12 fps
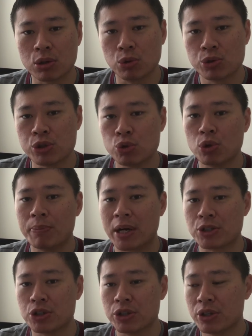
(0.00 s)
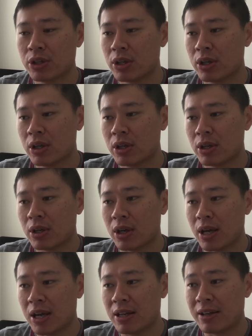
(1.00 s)
closely to a budget.
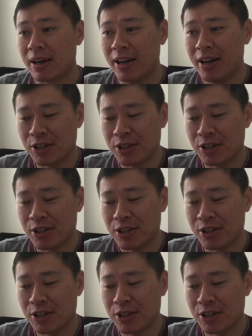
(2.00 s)
And I